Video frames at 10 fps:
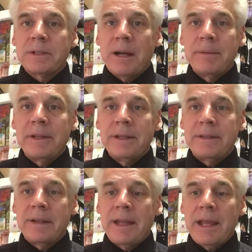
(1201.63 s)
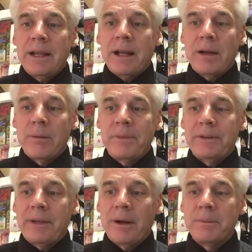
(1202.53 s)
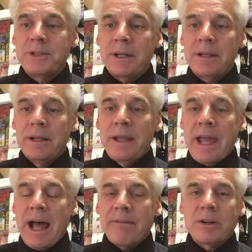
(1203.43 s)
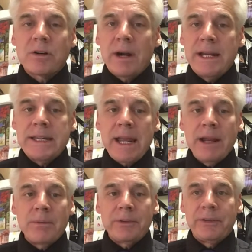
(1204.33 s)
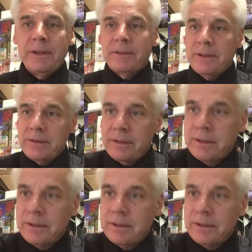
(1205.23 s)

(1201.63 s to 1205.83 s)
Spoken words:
coming to you today. I hope this helps you. Have a great day, and we'll see you soon.